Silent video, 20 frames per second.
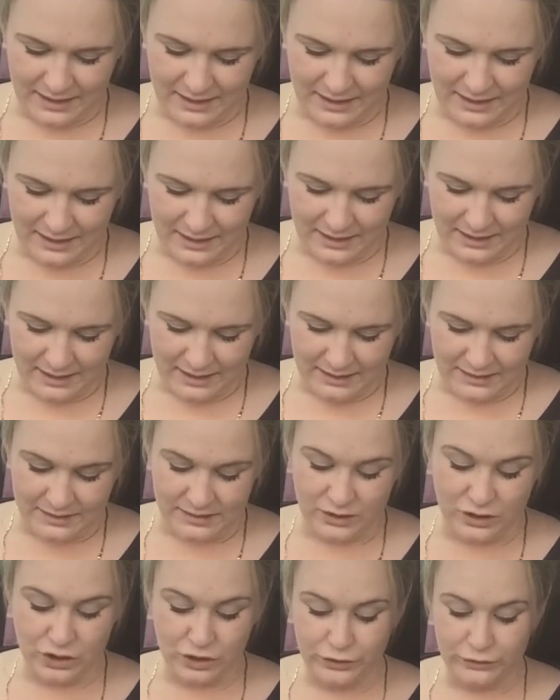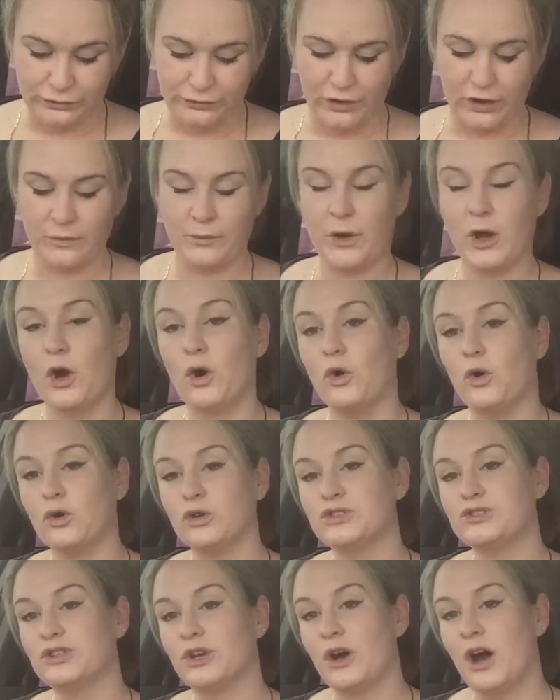The new firmware
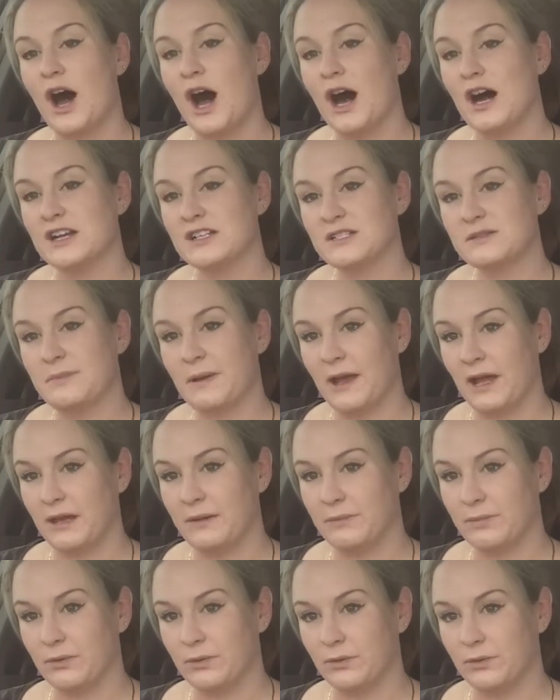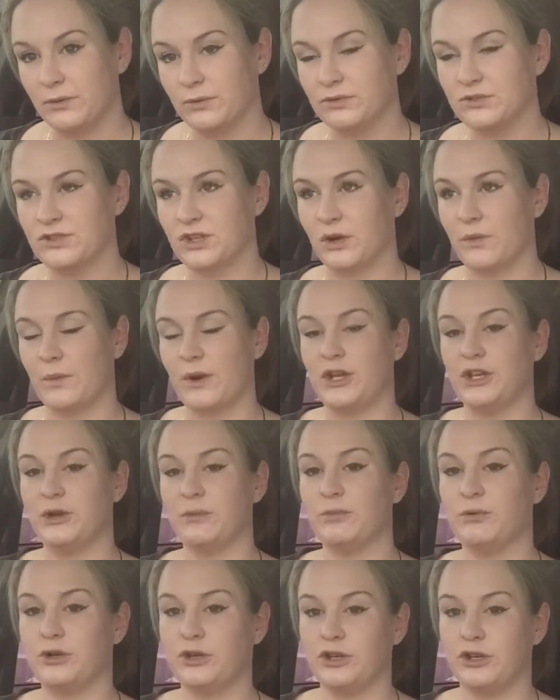also asks people, so when
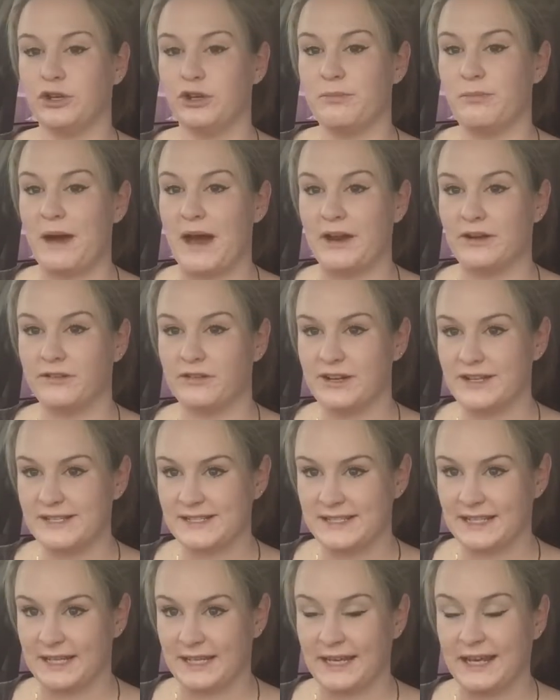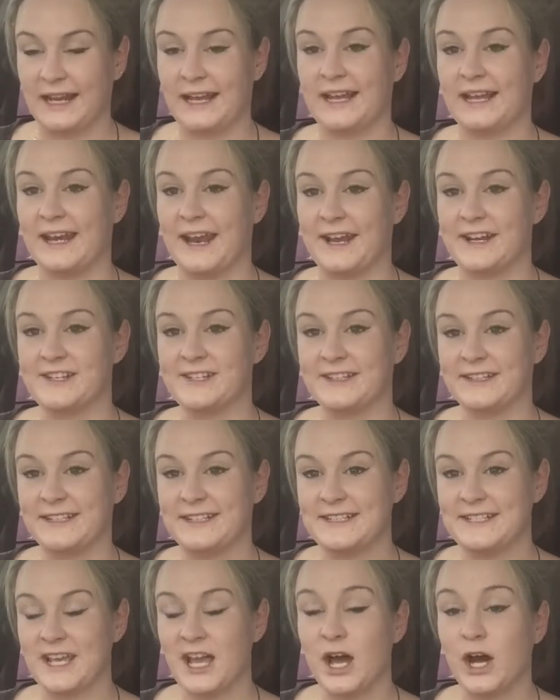you put your new batteries in, it can
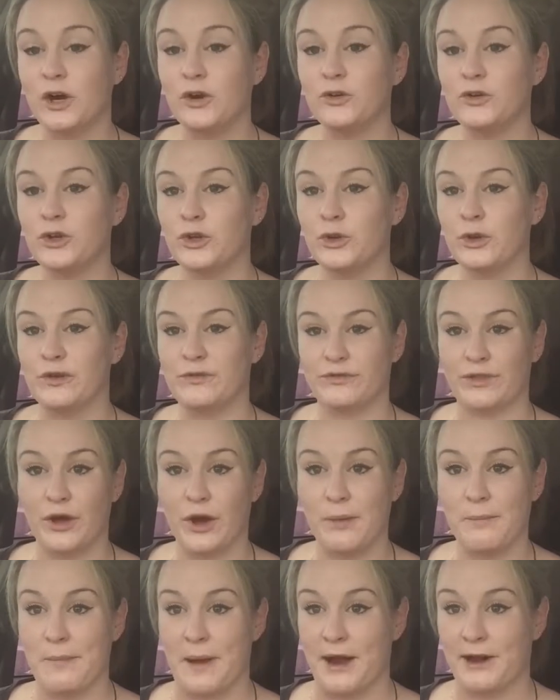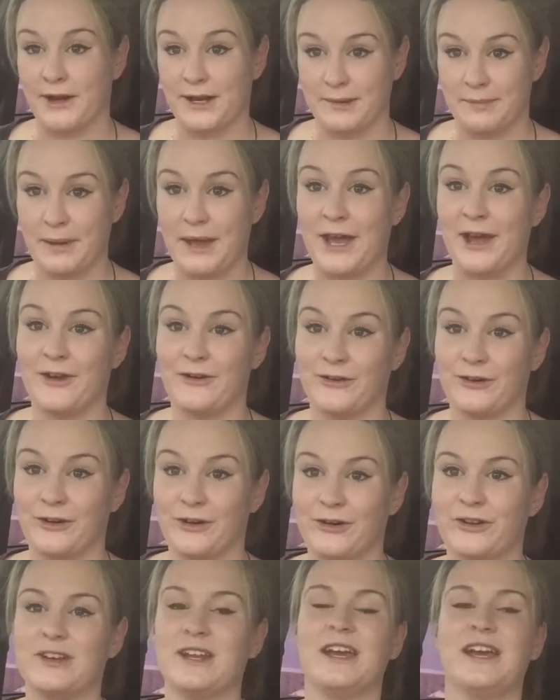actually tell you if they're a married pair or
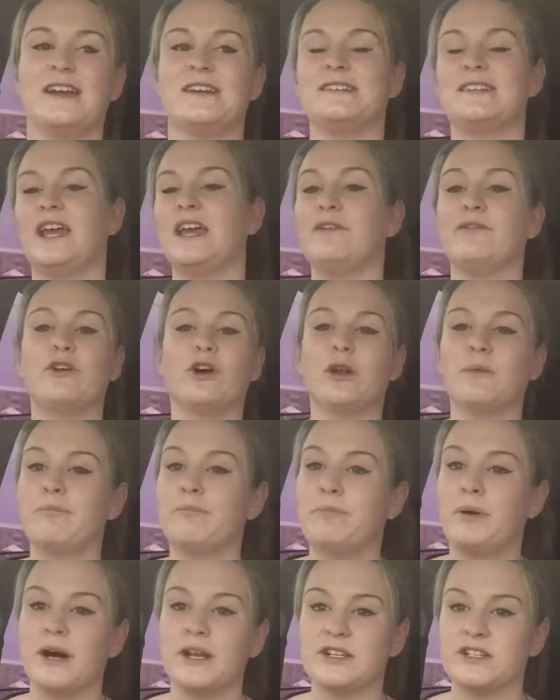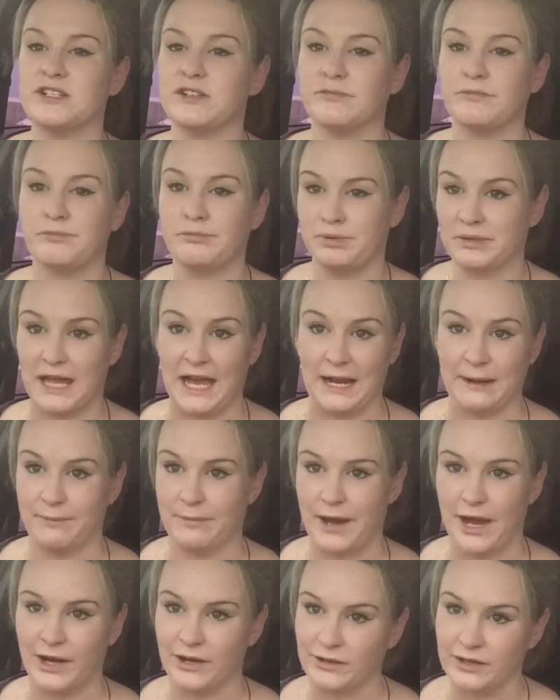not. Say you've got a bunch of black
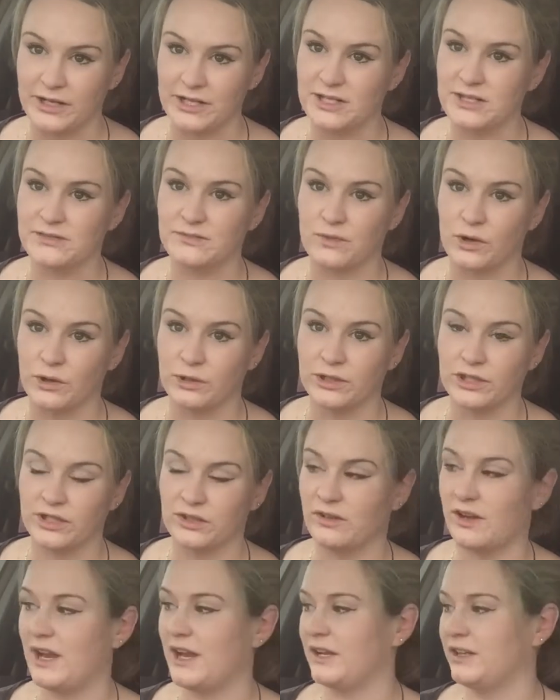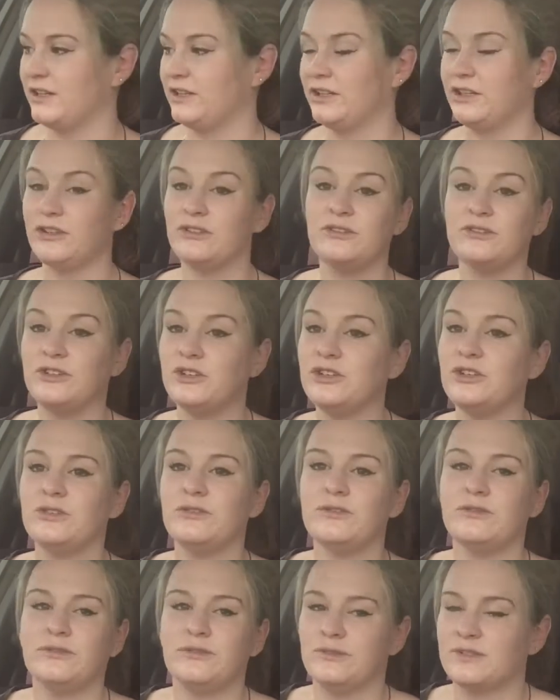batteries rolling around
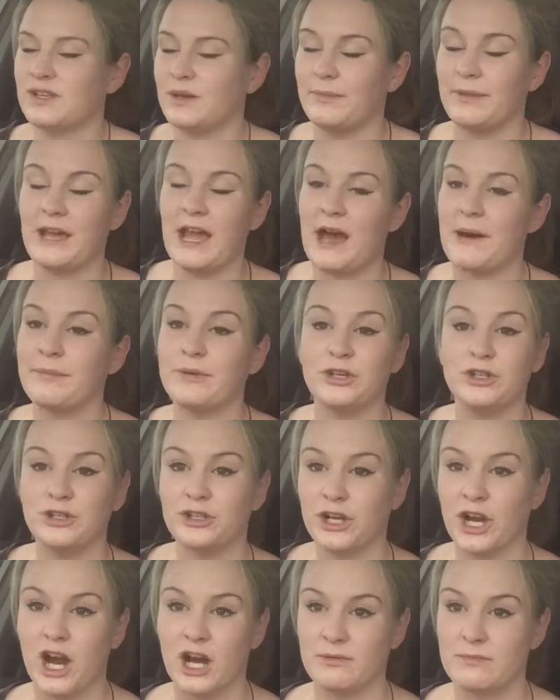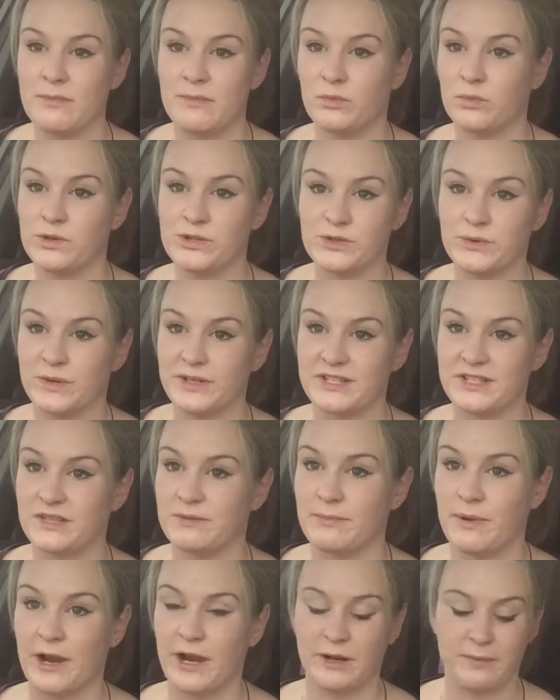and something happened and you can't remember which one's
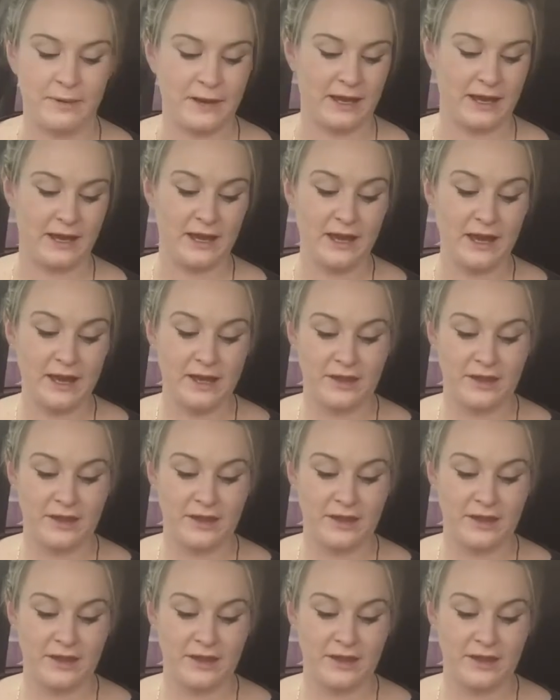the married pair.